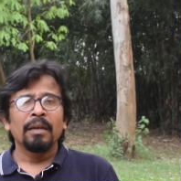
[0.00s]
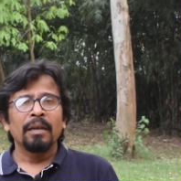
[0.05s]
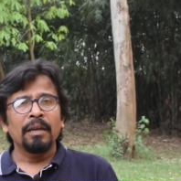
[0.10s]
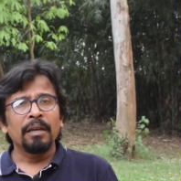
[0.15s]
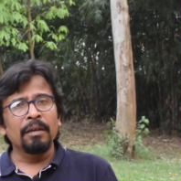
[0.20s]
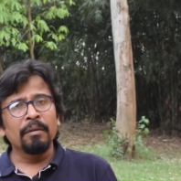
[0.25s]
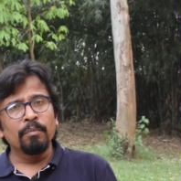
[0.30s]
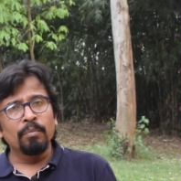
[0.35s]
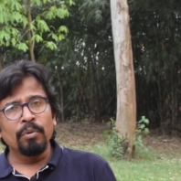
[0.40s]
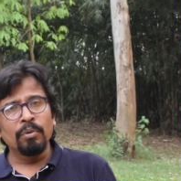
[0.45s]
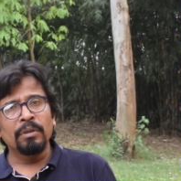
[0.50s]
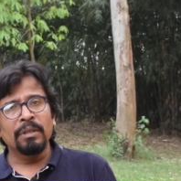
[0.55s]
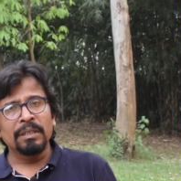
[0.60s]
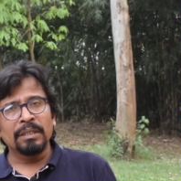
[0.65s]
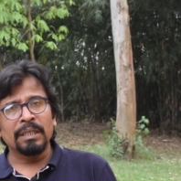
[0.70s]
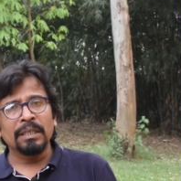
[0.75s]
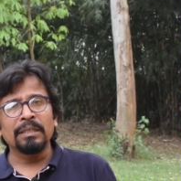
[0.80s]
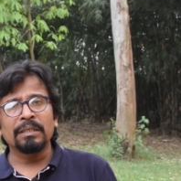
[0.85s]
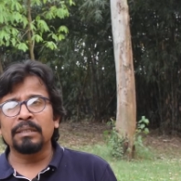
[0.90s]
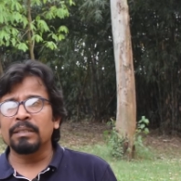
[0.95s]
In both the
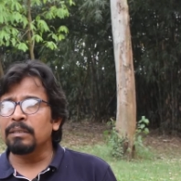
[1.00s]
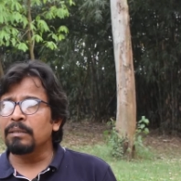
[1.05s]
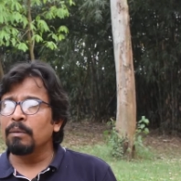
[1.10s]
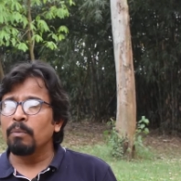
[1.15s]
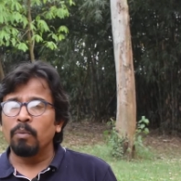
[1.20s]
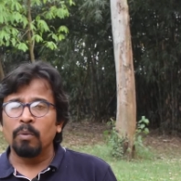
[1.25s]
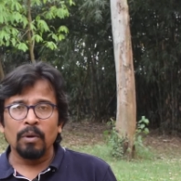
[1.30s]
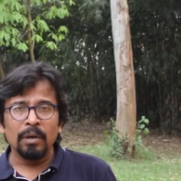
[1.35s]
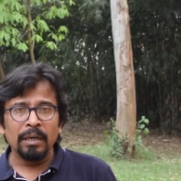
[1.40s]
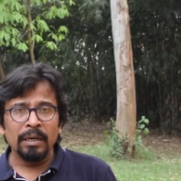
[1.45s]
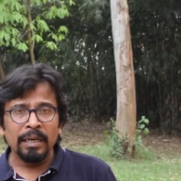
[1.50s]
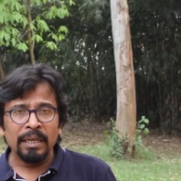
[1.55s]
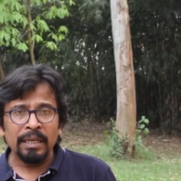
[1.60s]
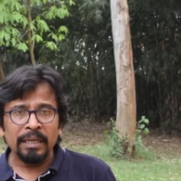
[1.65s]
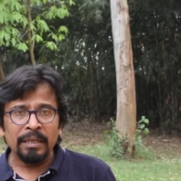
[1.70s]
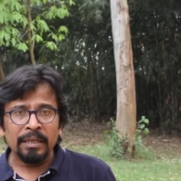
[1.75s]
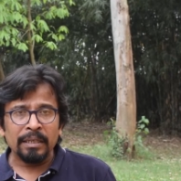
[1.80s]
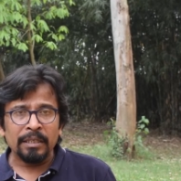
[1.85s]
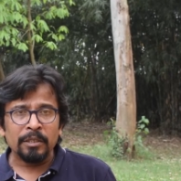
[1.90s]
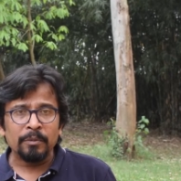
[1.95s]
senses, the
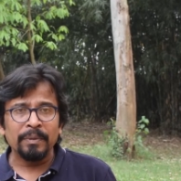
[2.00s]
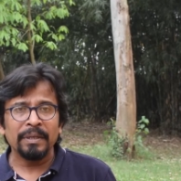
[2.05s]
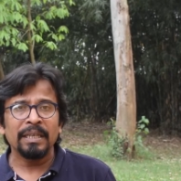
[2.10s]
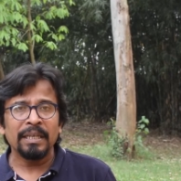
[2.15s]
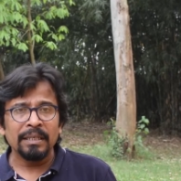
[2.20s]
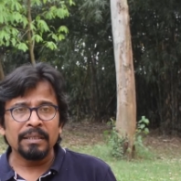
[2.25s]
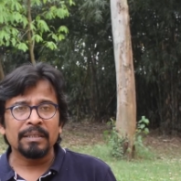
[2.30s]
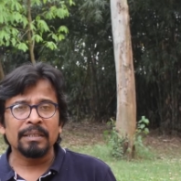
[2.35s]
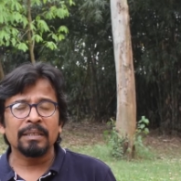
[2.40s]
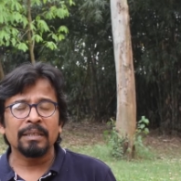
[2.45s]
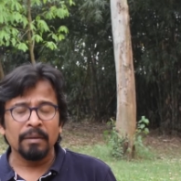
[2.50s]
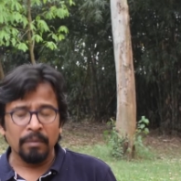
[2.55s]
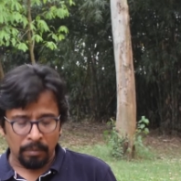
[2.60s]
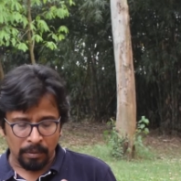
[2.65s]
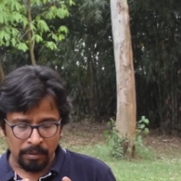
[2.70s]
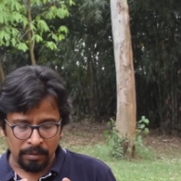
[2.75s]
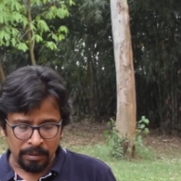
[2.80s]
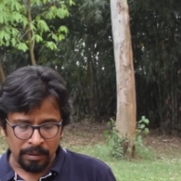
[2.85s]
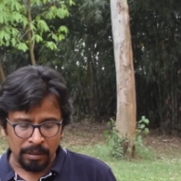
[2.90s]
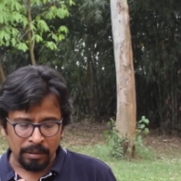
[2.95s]
worldly experience,
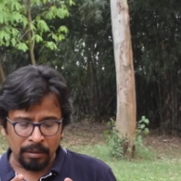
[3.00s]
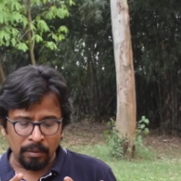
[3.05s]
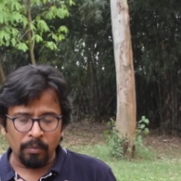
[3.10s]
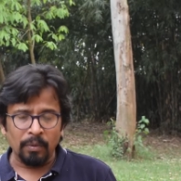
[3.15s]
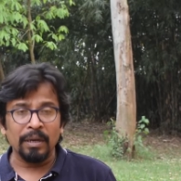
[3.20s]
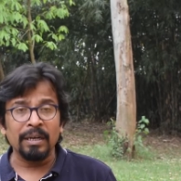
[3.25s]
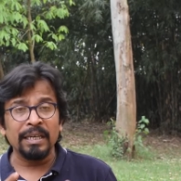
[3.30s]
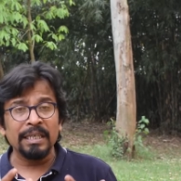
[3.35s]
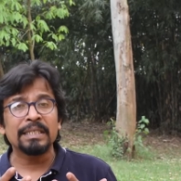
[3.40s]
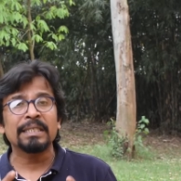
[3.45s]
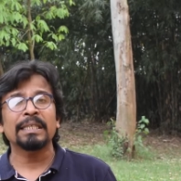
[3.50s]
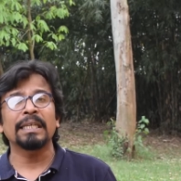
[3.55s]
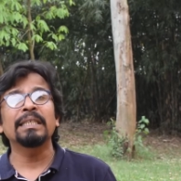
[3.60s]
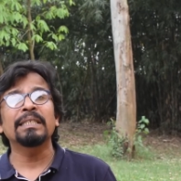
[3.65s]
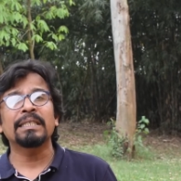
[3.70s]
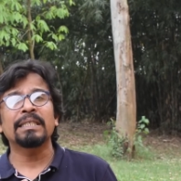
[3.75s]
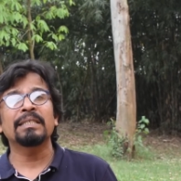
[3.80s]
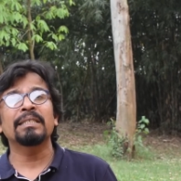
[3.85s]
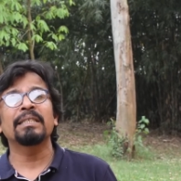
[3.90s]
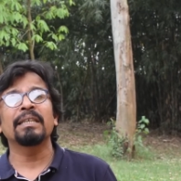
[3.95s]
the worldly
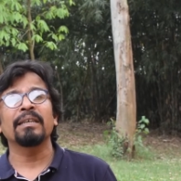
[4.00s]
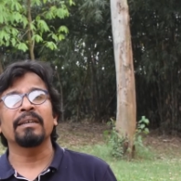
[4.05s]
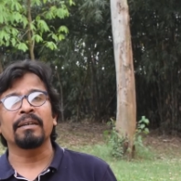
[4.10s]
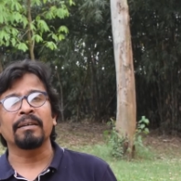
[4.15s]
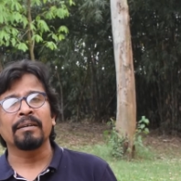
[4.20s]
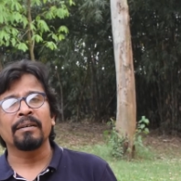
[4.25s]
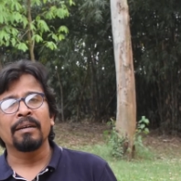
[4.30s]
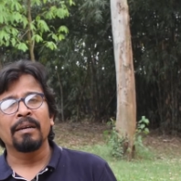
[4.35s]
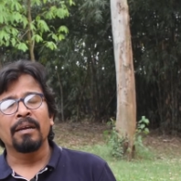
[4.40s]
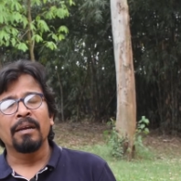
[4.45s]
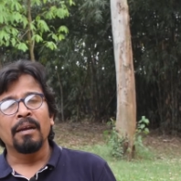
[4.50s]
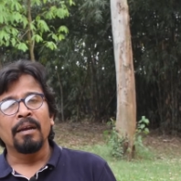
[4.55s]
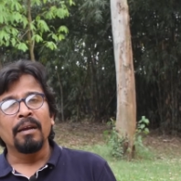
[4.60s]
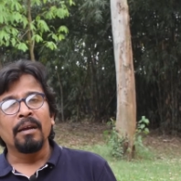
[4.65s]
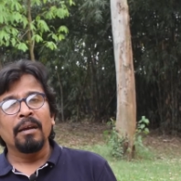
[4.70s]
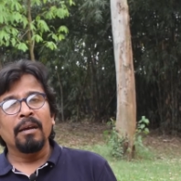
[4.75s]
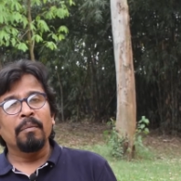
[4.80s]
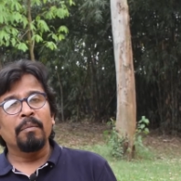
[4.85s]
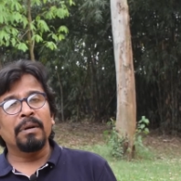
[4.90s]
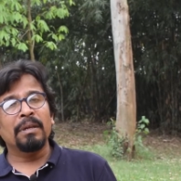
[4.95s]
sense is there,
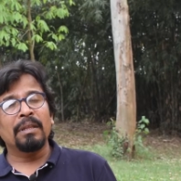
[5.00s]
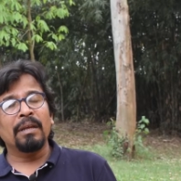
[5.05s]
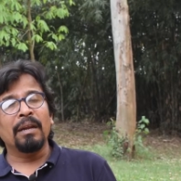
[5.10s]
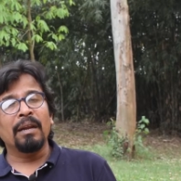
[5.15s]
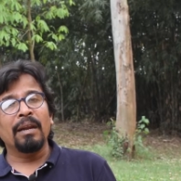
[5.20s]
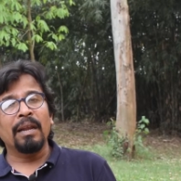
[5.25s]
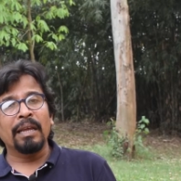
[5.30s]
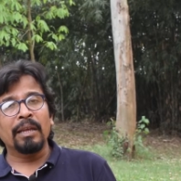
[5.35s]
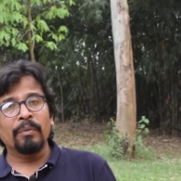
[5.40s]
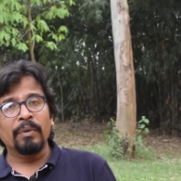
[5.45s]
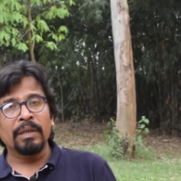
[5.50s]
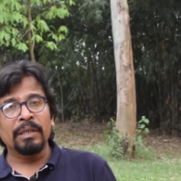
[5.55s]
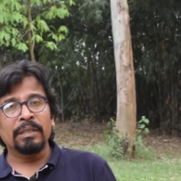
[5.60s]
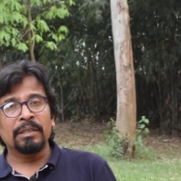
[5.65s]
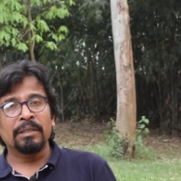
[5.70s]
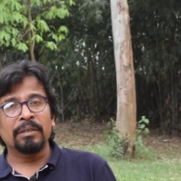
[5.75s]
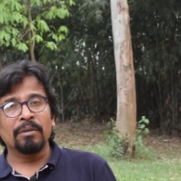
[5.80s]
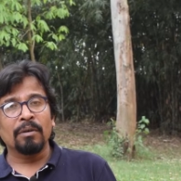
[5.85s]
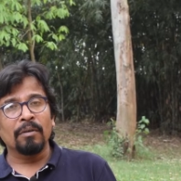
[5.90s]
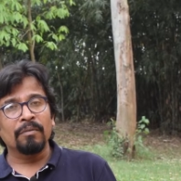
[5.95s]
but the
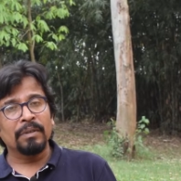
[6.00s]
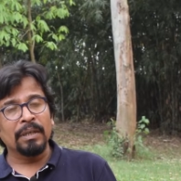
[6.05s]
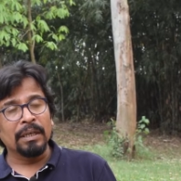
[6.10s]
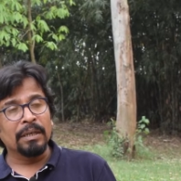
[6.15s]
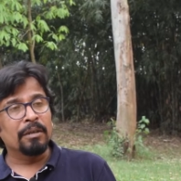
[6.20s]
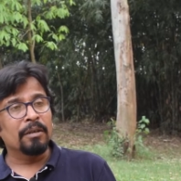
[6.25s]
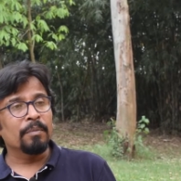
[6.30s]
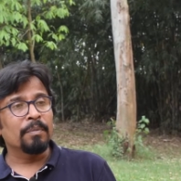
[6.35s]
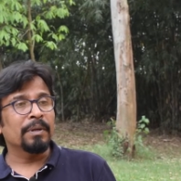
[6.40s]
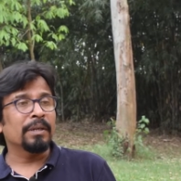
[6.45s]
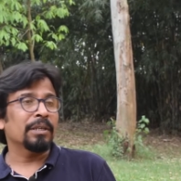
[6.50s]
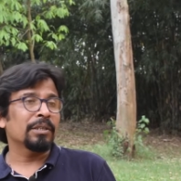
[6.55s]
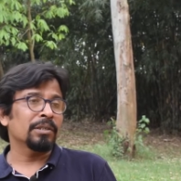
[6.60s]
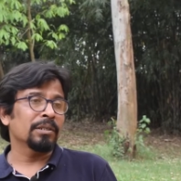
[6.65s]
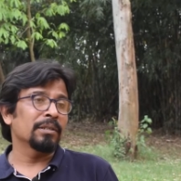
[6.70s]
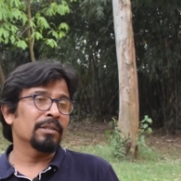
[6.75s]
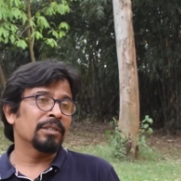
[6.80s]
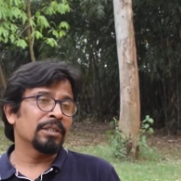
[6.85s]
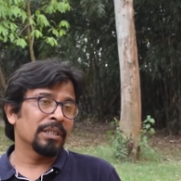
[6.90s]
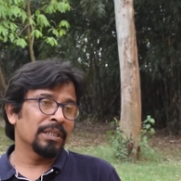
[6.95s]
language of the
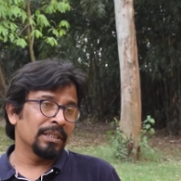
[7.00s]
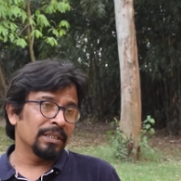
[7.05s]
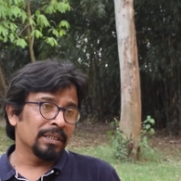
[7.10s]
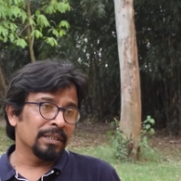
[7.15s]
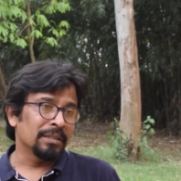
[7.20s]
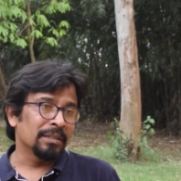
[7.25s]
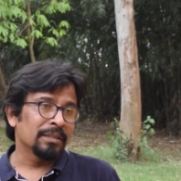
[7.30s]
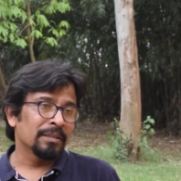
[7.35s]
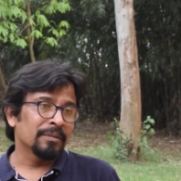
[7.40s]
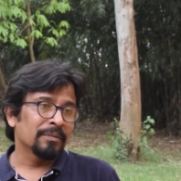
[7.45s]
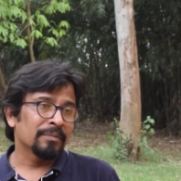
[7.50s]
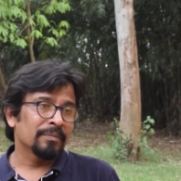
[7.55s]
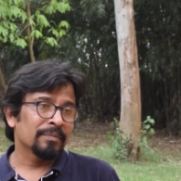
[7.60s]
interpretation changes.